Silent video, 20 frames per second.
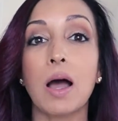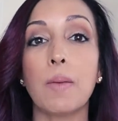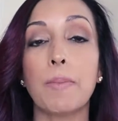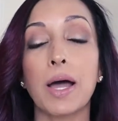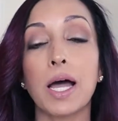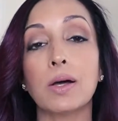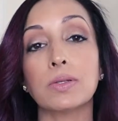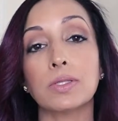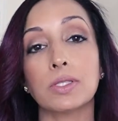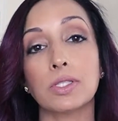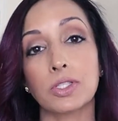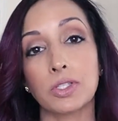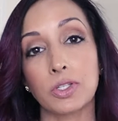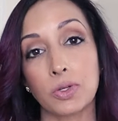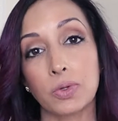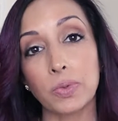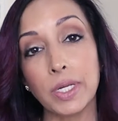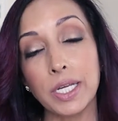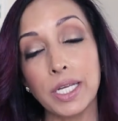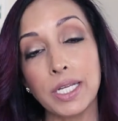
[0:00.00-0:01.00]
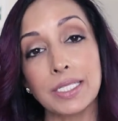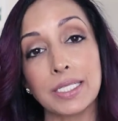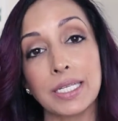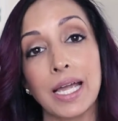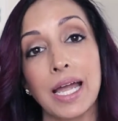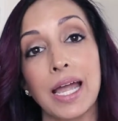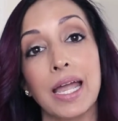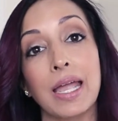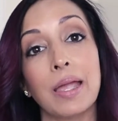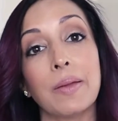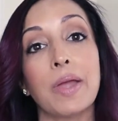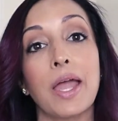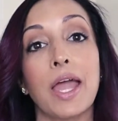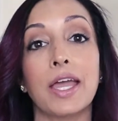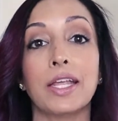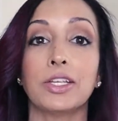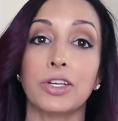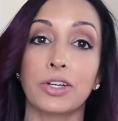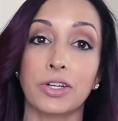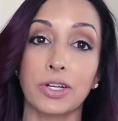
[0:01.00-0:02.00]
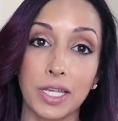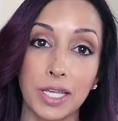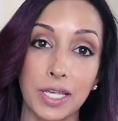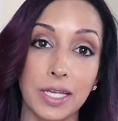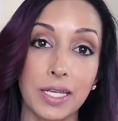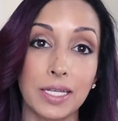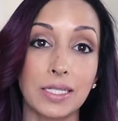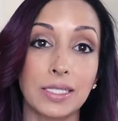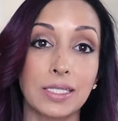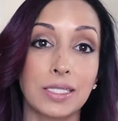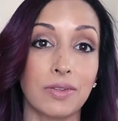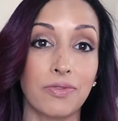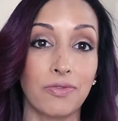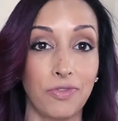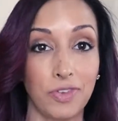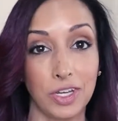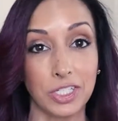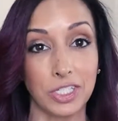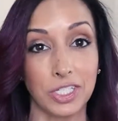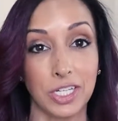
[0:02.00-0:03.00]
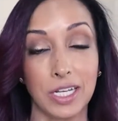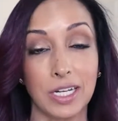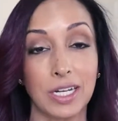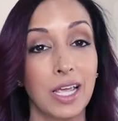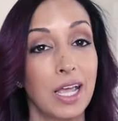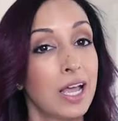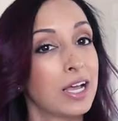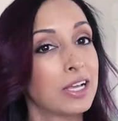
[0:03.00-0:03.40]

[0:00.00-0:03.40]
about screen time and your kids' vision.